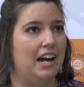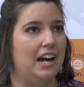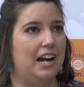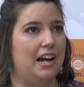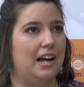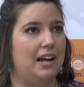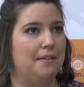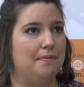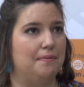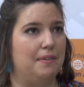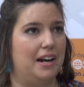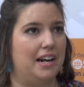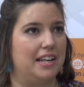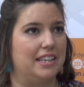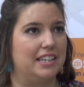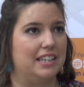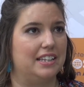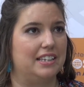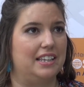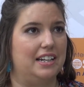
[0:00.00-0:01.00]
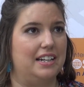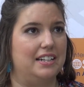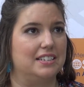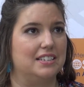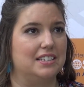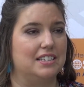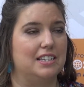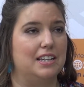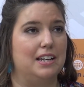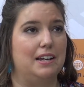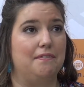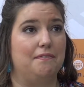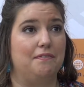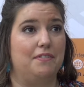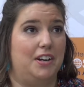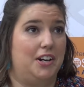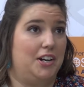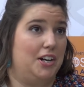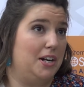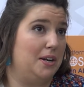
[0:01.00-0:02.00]
I think that's
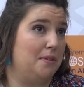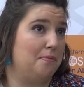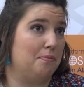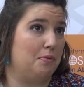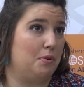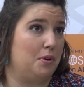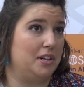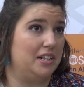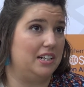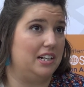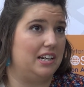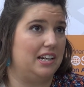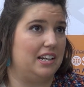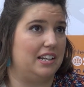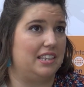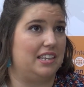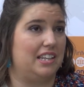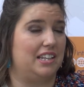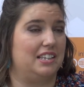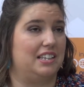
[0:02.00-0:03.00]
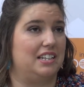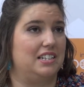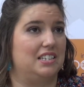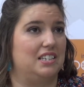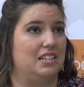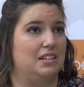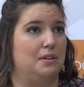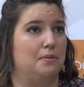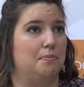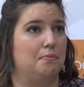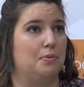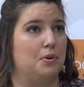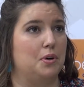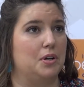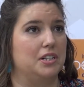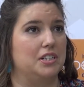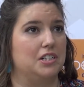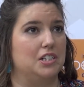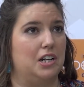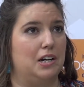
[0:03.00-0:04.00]
very important, and I think that's an
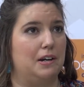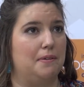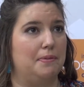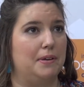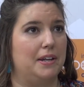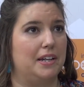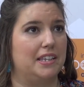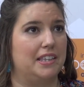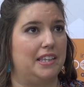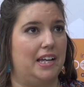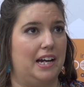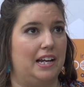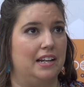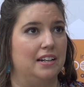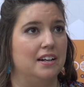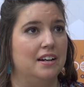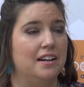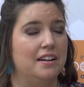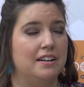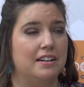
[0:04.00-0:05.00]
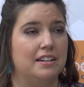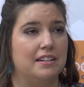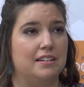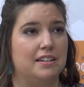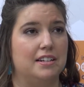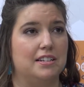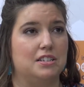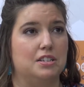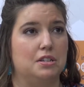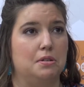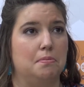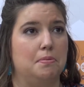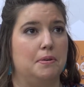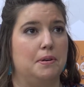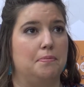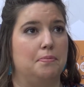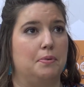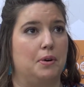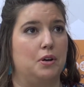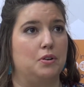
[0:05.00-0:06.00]
important topic that needs to
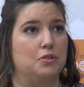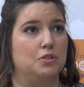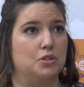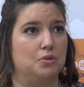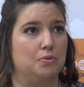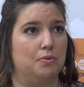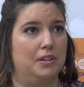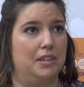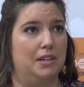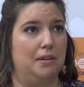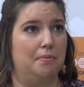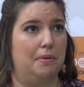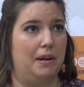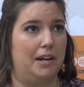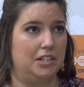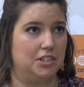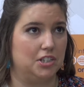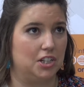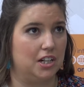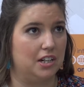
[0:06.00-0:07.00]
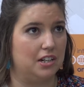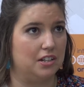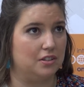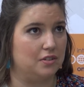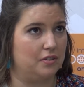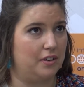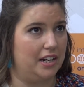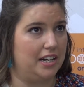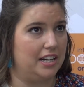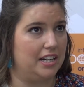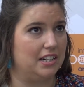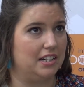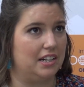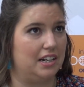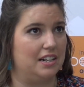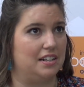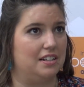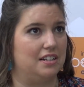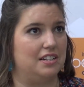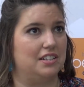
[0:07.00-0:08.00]
be broached when the patient is ready,
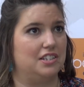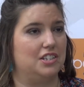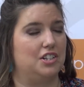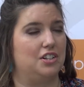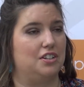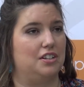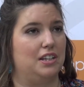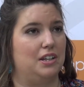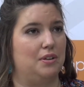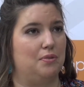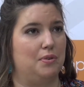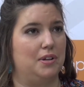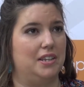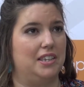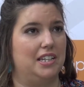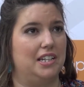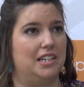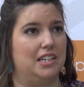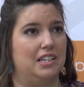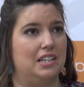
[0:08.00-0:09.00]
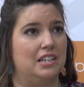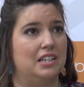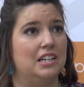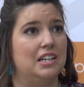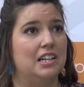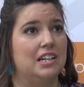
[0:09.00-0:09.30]
not necessarily when the